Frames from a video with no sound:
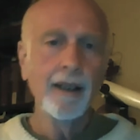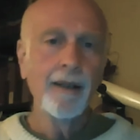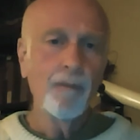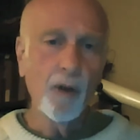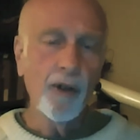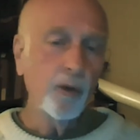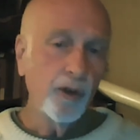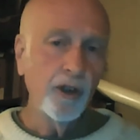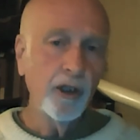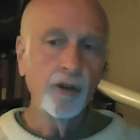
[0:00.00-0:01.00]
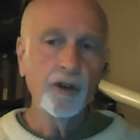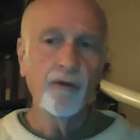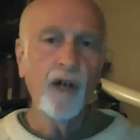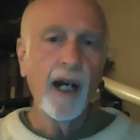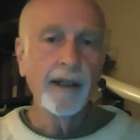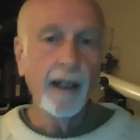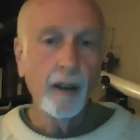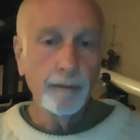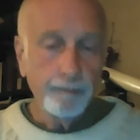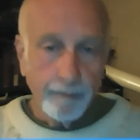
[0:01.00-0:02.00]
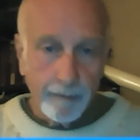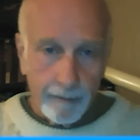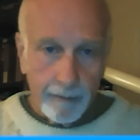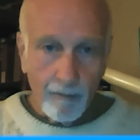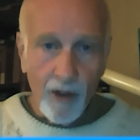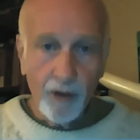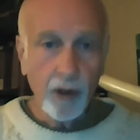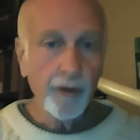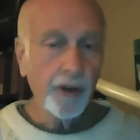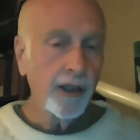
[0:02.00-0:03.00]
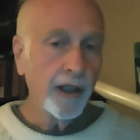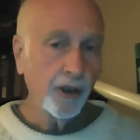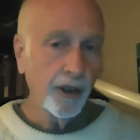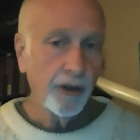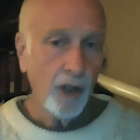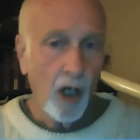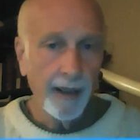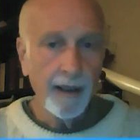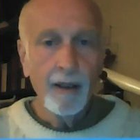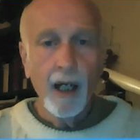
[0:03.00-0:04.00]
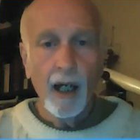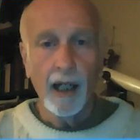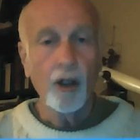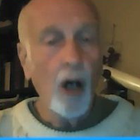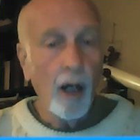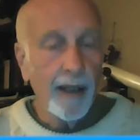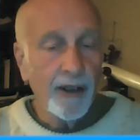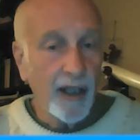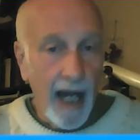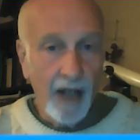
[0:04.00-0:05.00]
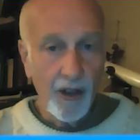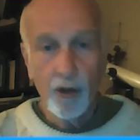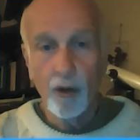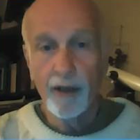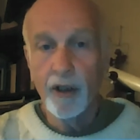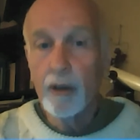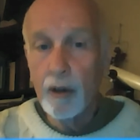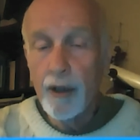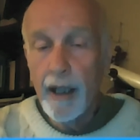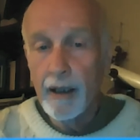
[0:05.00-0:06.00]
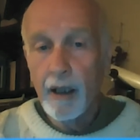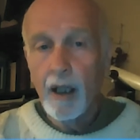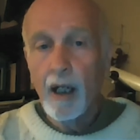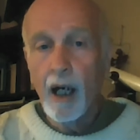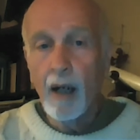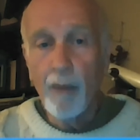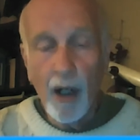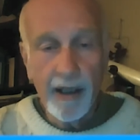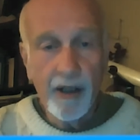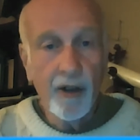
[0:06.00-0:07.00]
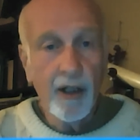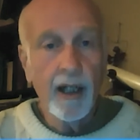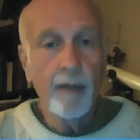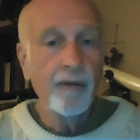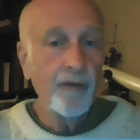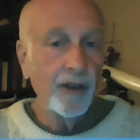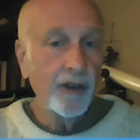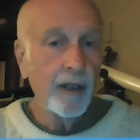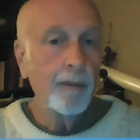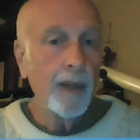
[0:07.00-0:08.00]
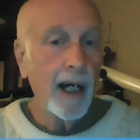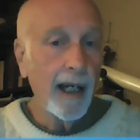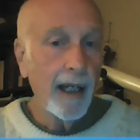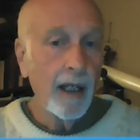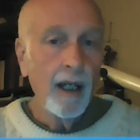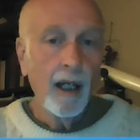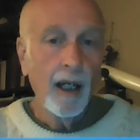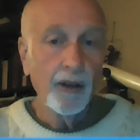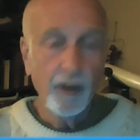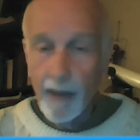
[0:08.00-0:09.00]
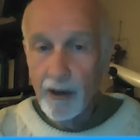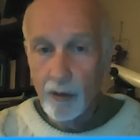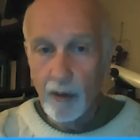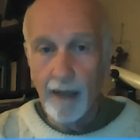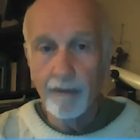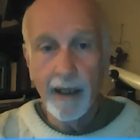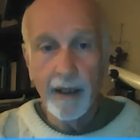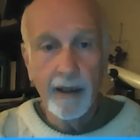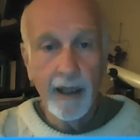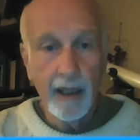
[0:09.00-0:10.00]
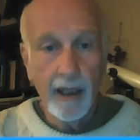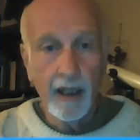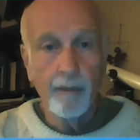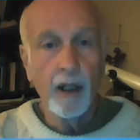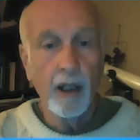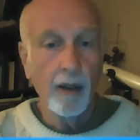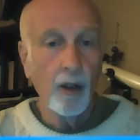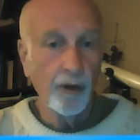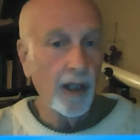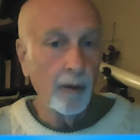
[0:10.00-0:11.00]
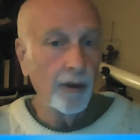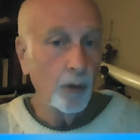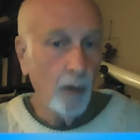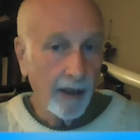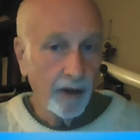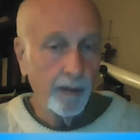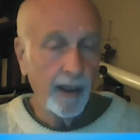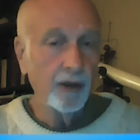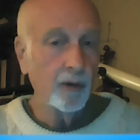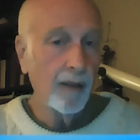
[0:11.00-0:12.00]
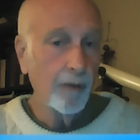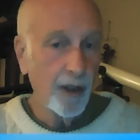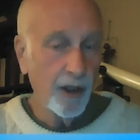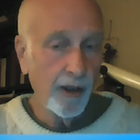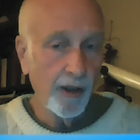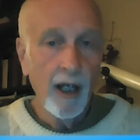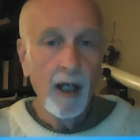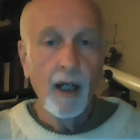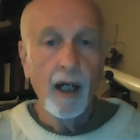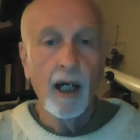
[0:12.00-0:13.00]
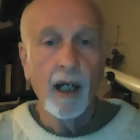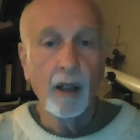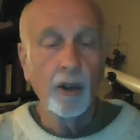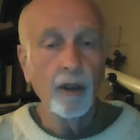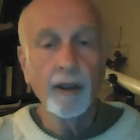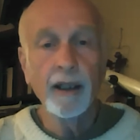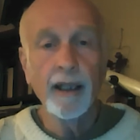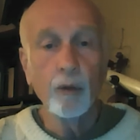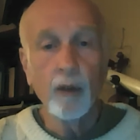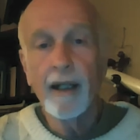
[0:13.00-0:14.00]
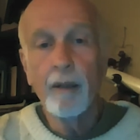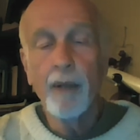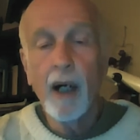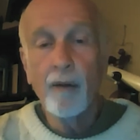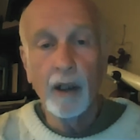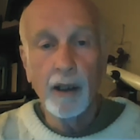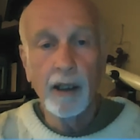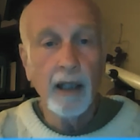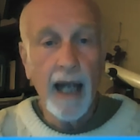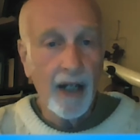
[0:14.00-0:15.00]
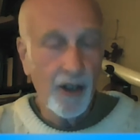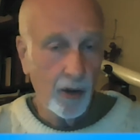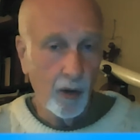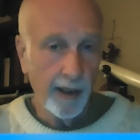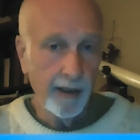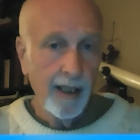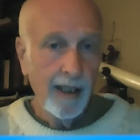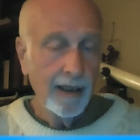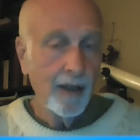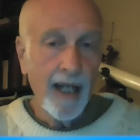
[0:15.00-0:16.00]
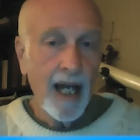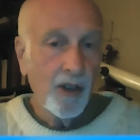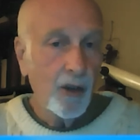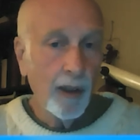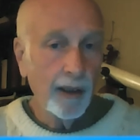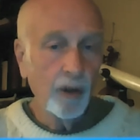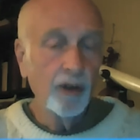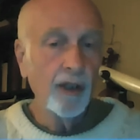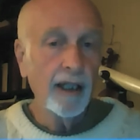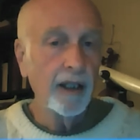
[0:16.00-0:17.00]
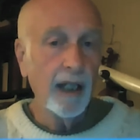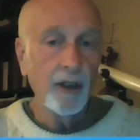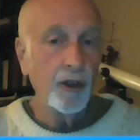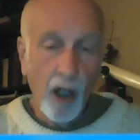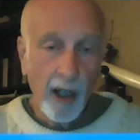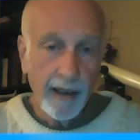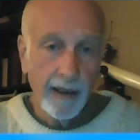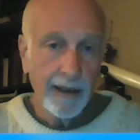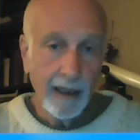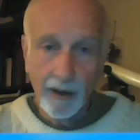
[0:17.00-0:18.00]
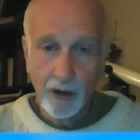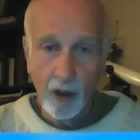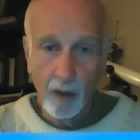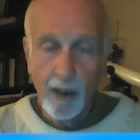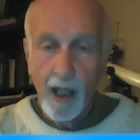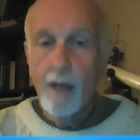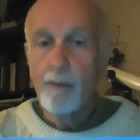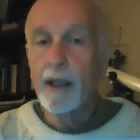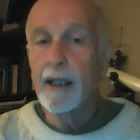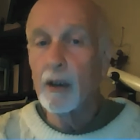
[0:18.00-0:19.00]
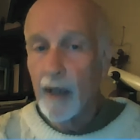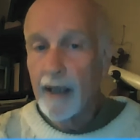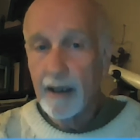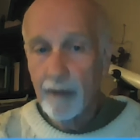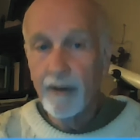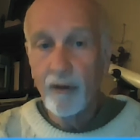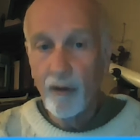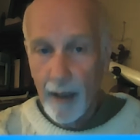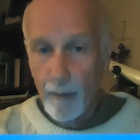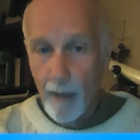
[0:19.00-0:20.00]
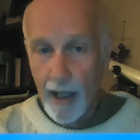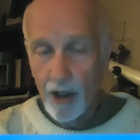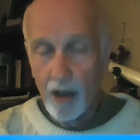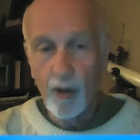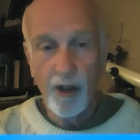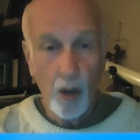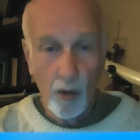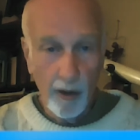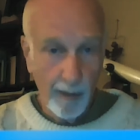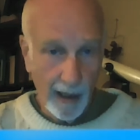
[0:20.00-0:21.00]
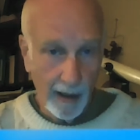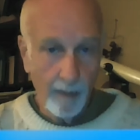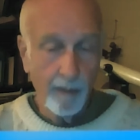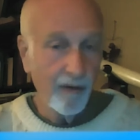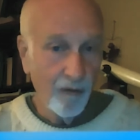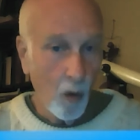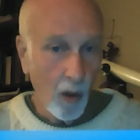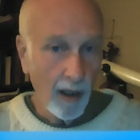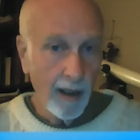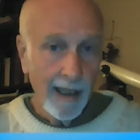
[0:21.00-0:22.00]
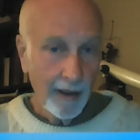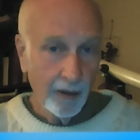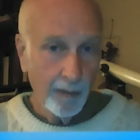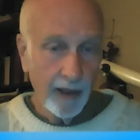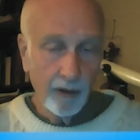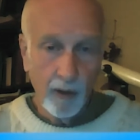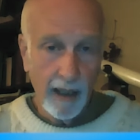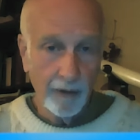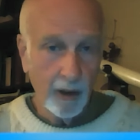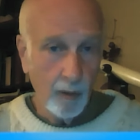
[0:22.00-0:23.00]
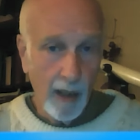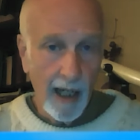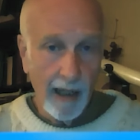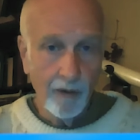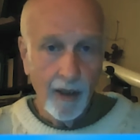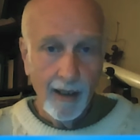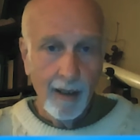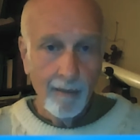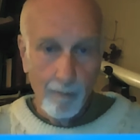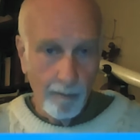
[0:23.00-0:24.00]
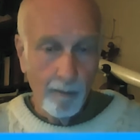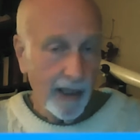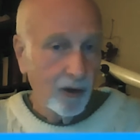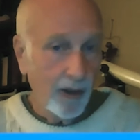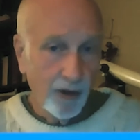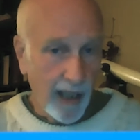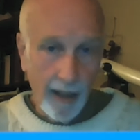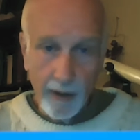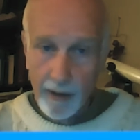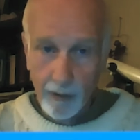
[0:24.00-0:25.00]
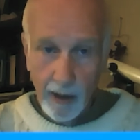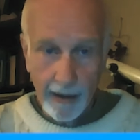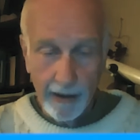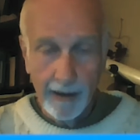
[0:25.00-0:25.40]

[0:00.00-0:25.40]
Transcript: So this was used to find out surface conditions on uh, comets and asteroids, including uh, bodies that have visited by uh, spacecraft like the um, OSIRIS REx spacecraft, which is currently right above a little asteroid. Now, the asteroid looks like a, a, dot in a telescope, but a great deal of information was known about it before the spacecraft arrived based on scattering of light